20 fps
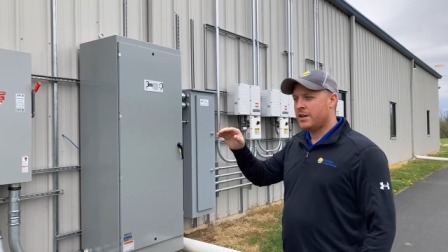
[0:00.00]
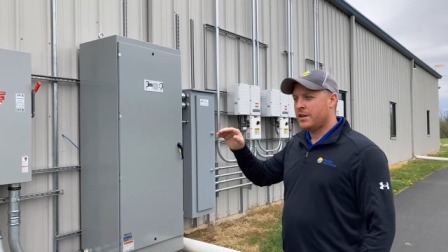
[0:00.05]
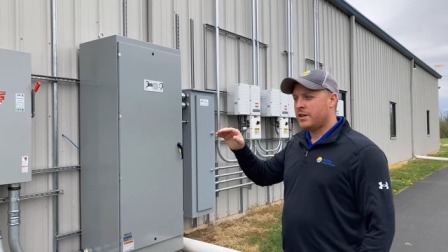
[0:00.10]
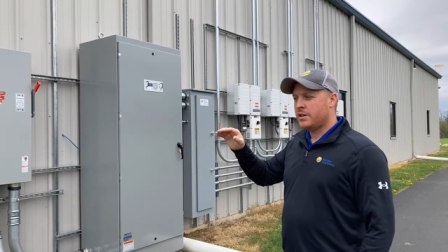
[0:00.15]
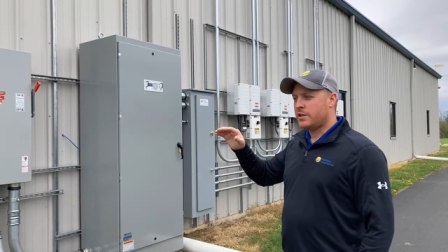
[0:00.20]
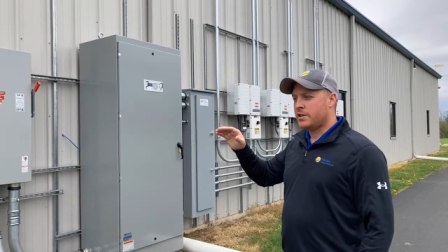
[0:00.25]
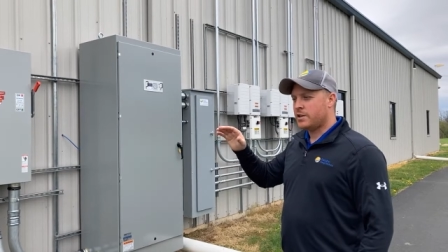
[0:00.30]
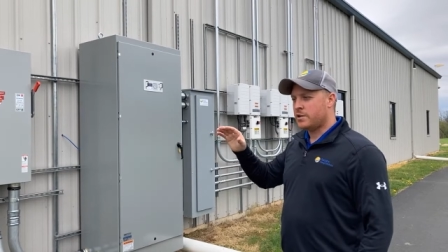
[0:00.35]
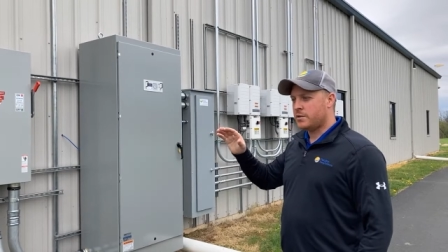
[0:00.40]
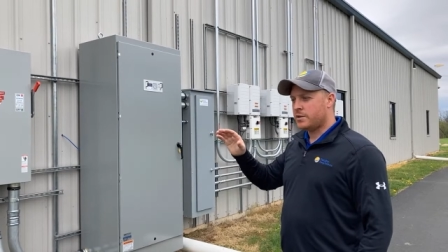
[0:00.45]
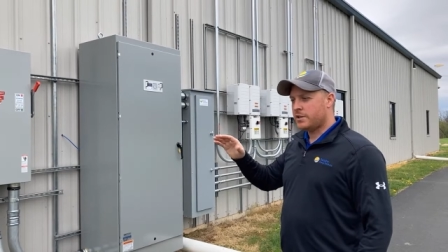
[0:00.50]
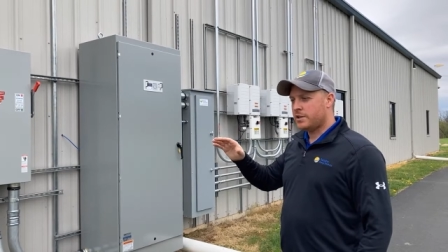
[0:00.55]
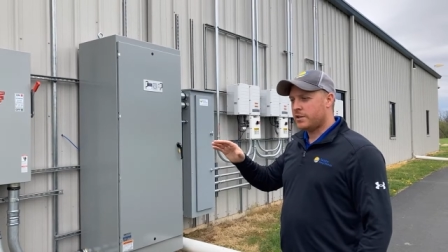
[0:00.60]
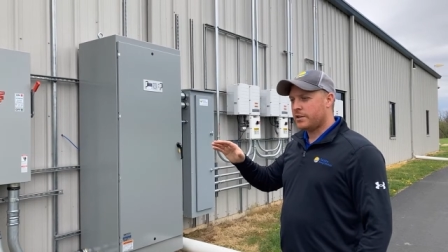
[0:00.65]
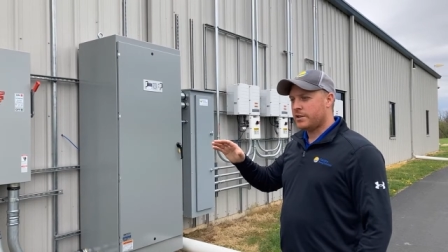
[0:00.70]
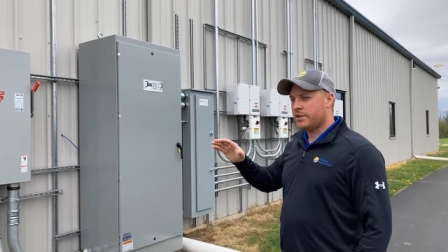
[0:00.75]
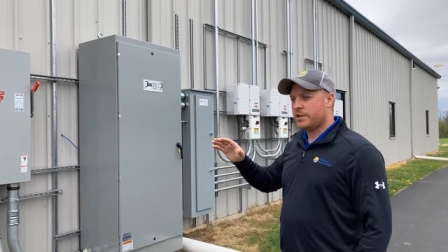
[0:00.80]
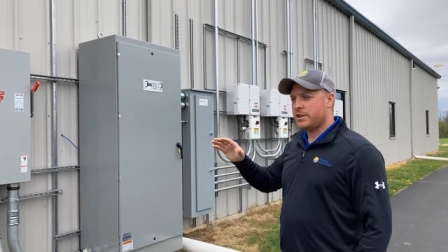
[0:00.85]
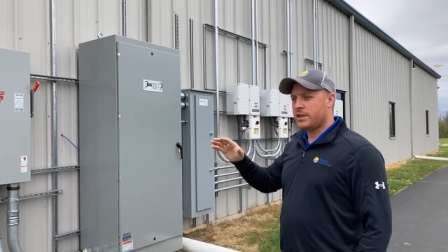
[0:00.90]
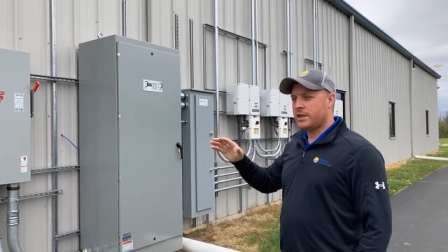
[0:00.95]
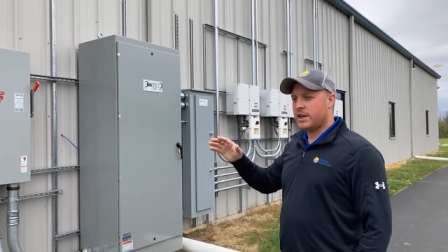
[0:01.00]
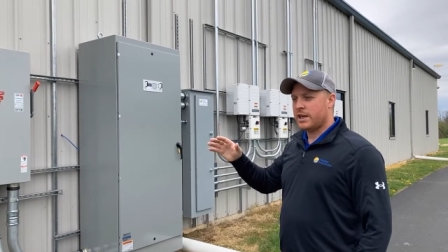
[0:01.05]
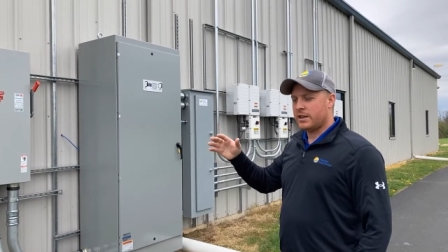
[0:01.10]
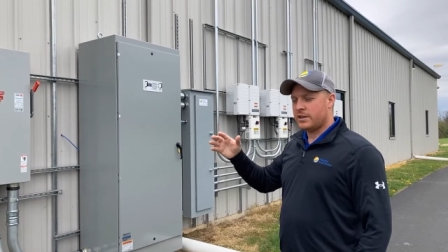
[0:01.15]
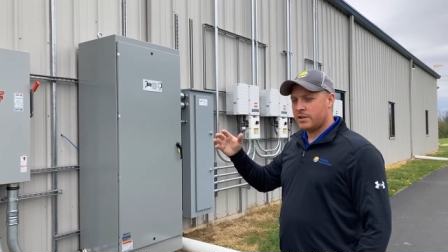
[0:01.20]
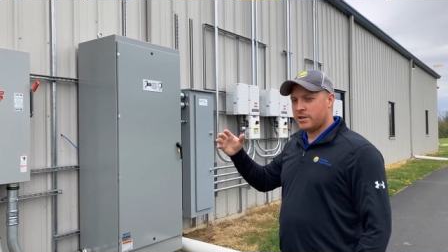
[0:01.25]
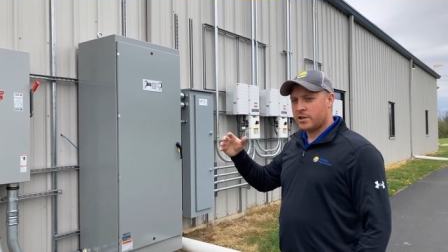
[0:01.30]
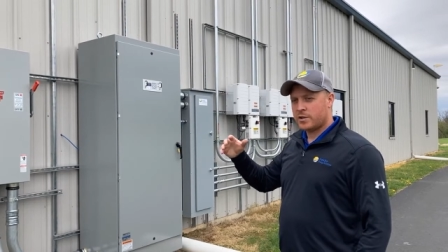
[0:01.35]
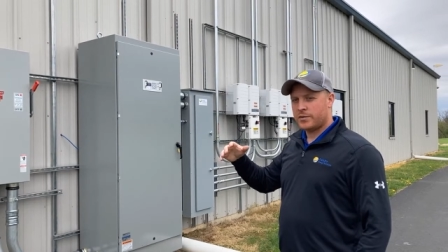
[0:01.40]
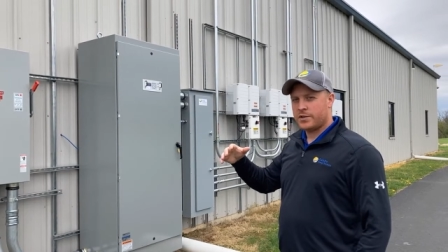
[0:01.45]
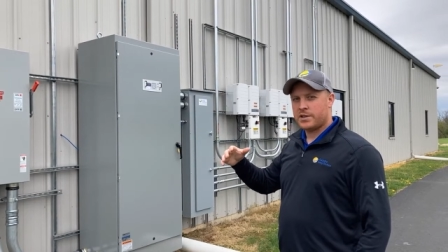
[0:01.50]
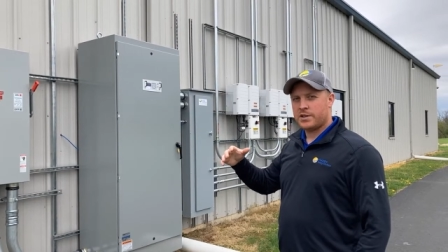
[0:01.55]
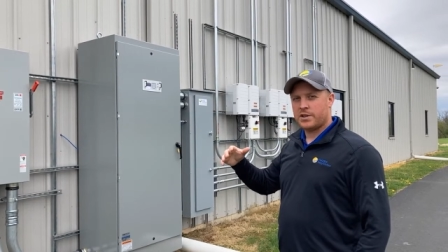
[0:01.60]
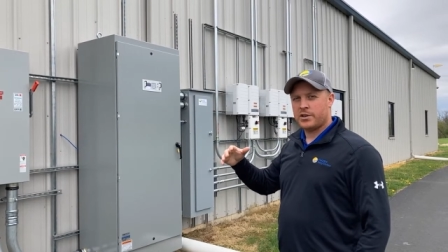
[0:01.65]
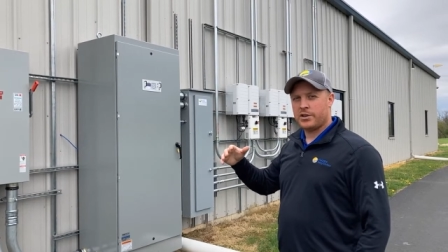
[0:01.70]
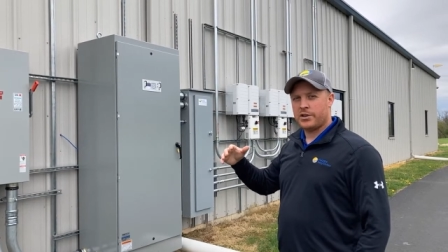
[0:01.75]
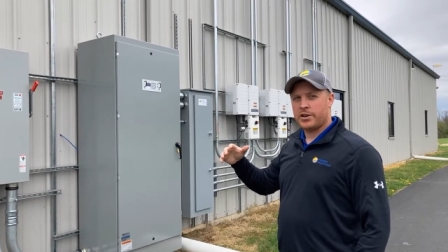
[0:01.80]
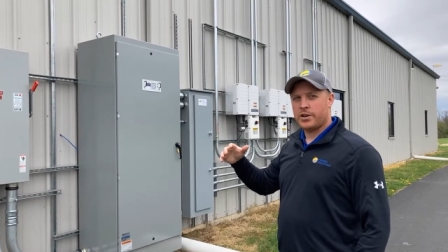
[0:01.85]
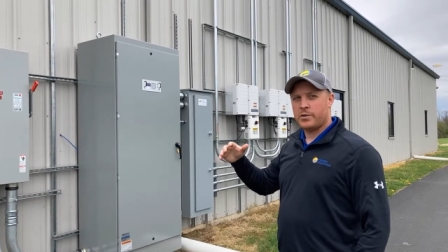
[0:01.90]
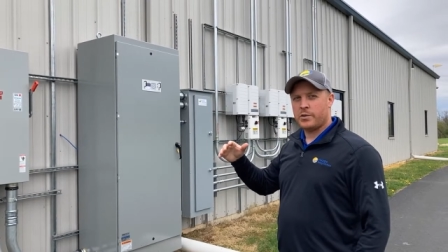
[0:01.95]
The utility at this
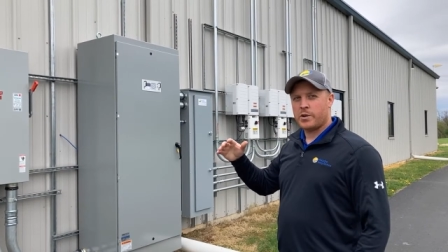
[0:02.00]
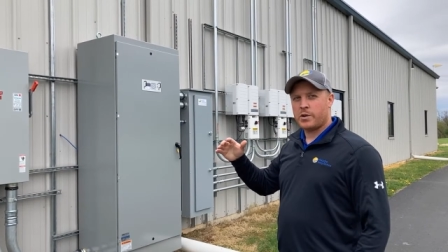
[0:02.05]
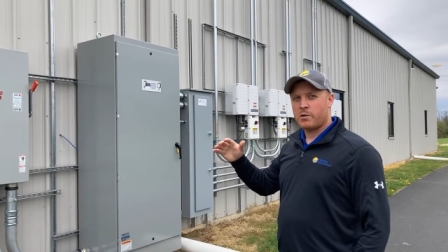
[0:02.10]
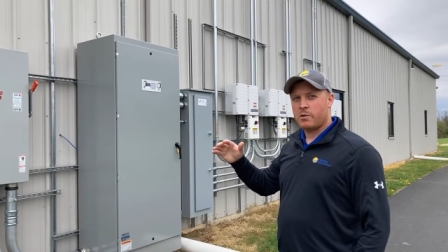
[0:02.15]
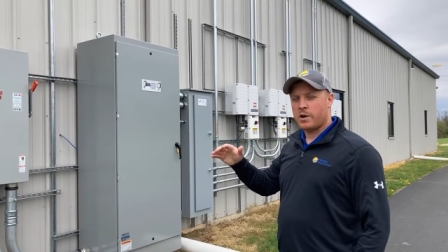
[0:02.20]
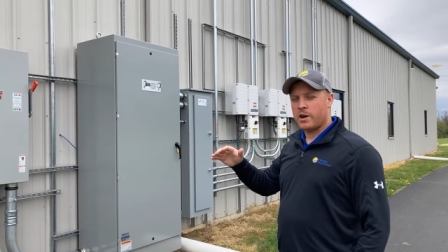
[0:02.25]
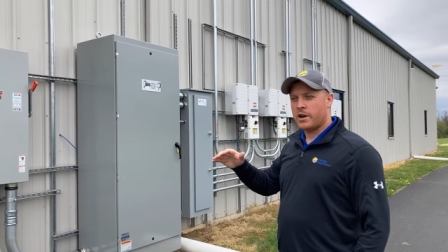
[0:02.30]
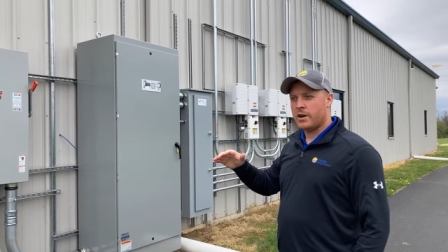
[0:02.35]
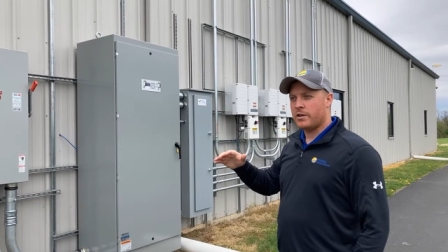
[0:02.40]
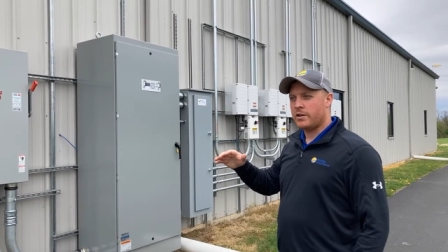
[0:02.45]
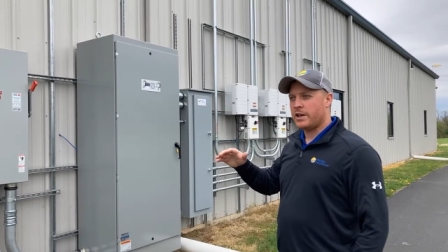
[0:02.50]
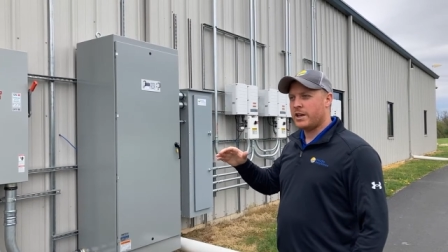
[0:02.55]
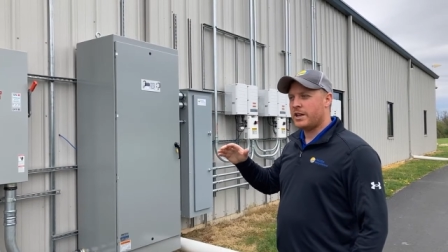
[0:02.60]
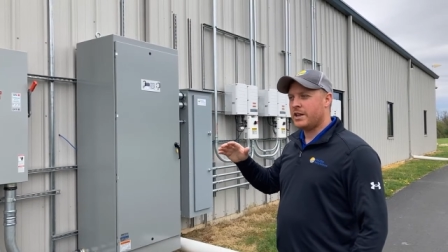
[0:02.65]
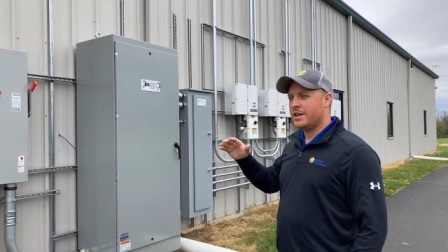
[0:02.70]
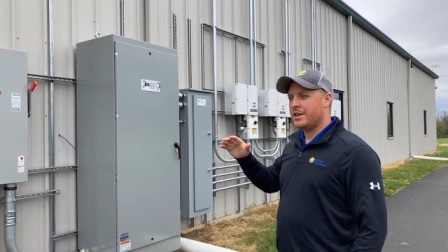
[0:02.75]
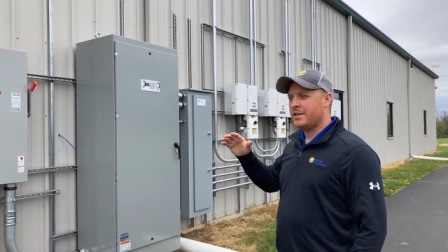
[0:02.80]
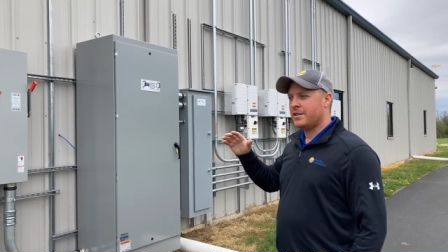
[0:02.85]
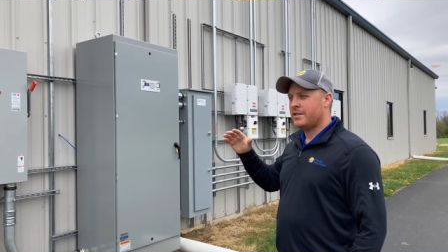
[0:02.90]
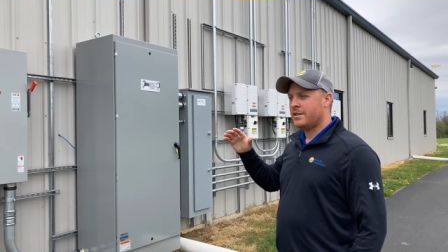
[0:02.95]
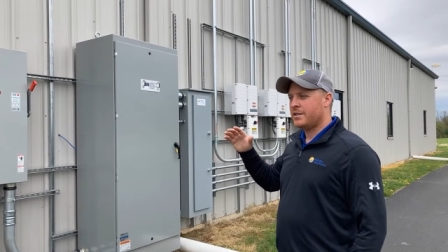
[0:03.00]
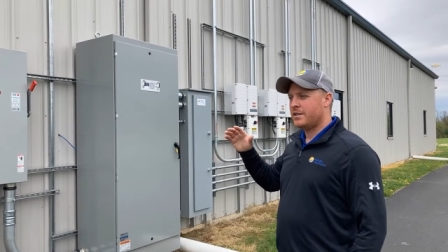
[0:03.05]
facility required a